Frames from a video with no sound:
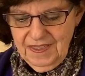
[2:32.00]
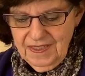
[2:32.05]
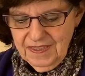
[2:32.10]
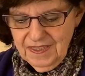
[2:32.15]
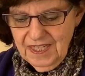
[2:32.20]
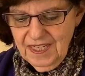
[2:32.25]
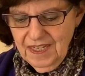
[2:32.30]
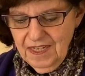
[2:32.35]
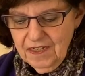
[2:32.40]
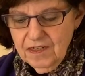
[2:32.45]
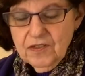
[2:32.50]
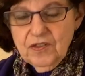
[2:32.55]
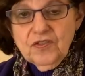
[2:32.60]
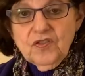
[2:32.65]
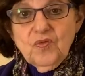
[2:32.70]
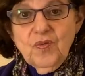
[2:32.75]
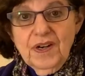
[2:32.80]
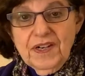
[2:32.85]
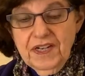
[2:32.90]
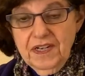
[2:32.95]
10 to
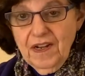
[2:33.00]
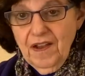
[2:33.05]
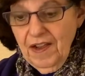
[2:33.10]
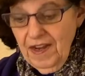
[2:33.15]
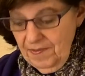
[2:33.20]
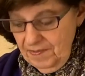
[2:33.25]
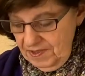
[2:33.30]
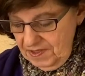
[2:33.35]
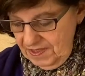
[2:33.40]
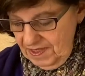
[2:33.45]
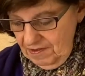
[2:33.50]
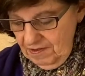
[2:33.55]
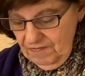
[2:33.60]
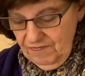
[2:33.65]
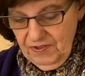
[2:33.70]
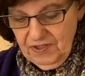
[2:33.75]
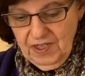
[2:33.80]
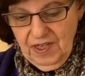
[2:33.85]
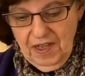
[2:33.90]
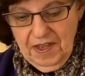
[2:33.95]
29% of the
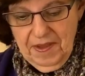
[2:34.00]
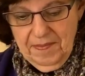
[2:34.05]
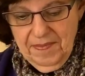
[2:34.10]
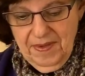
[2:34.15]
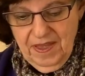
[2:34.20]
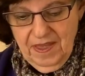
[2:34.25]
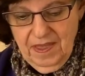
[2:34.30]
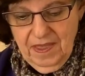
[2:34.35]
time.